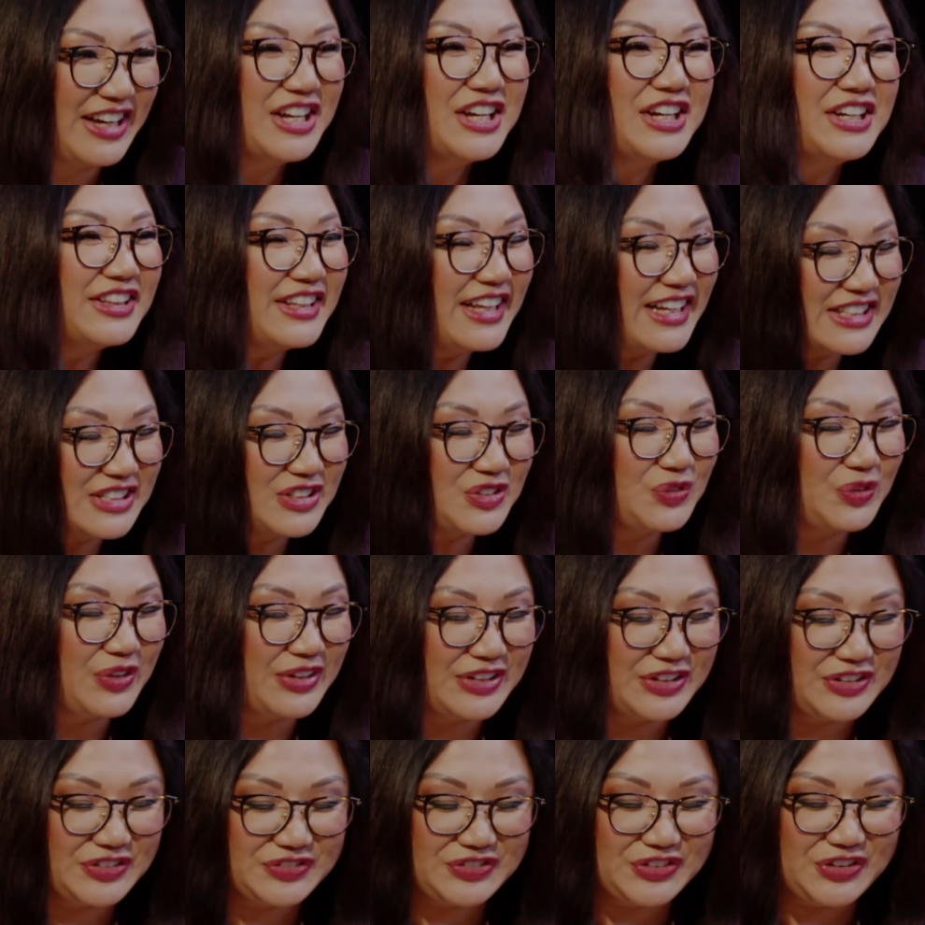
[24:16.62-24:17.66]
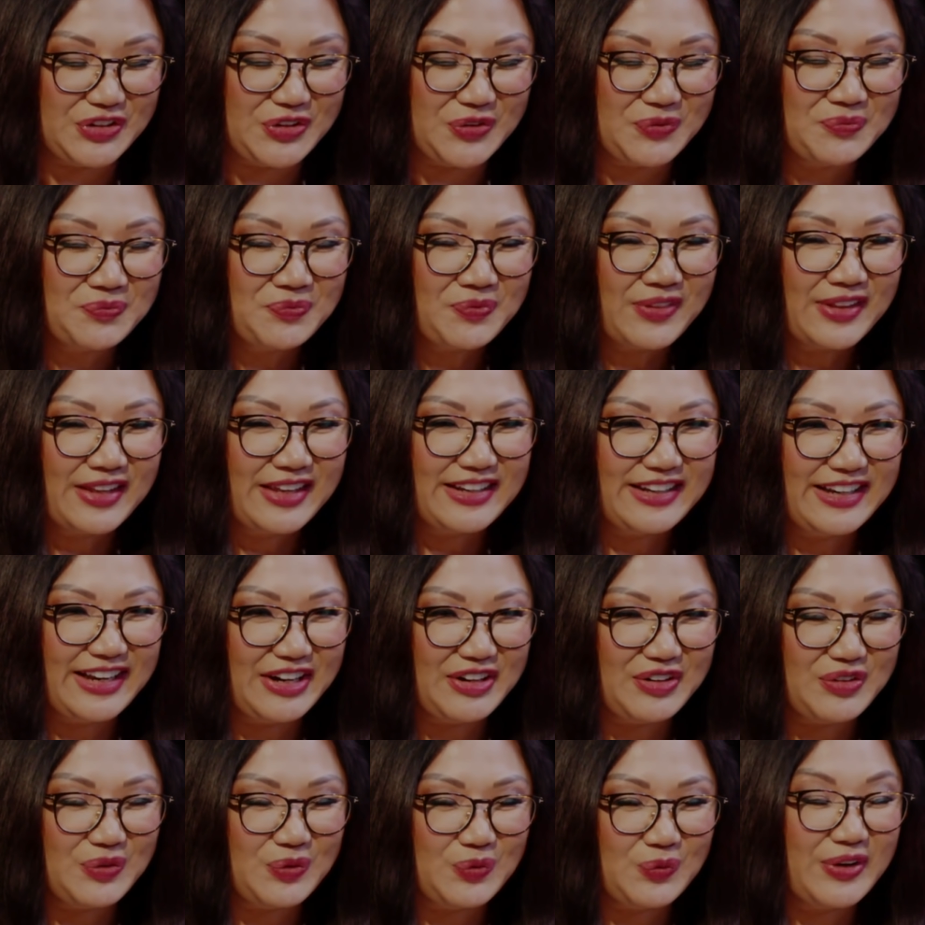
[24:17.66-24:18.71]
that's wonderful.
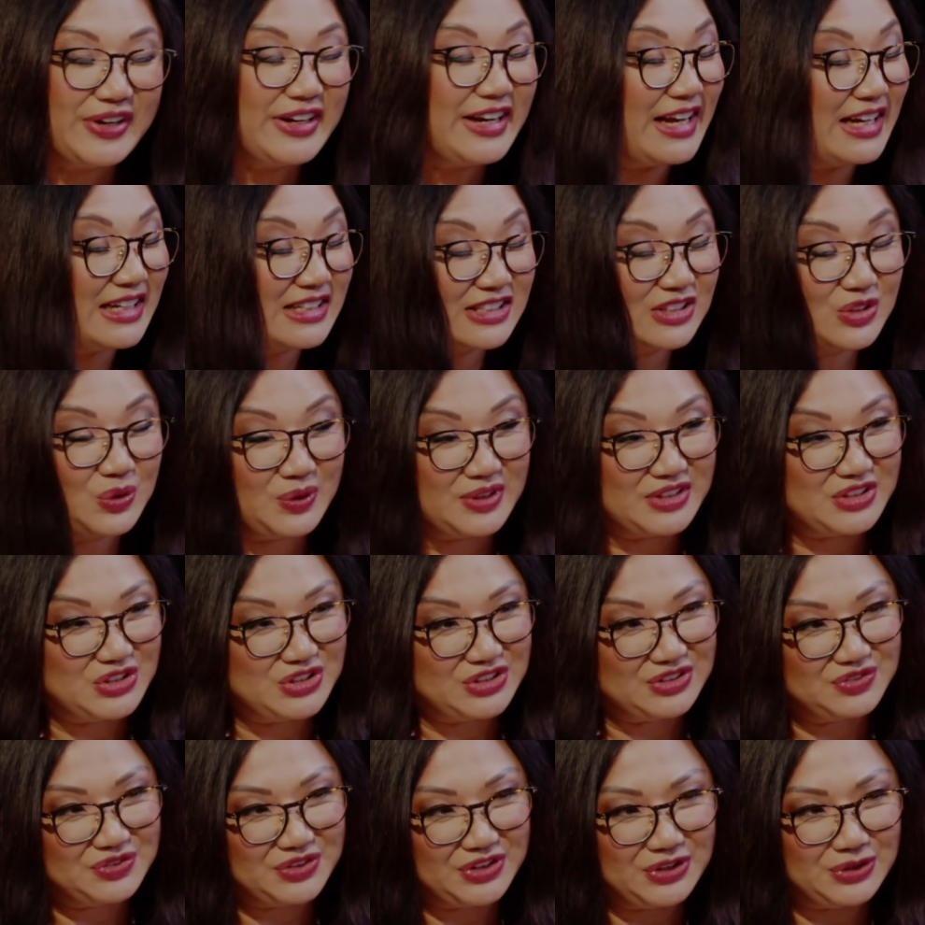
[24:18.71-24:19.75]
Now, one last question for you.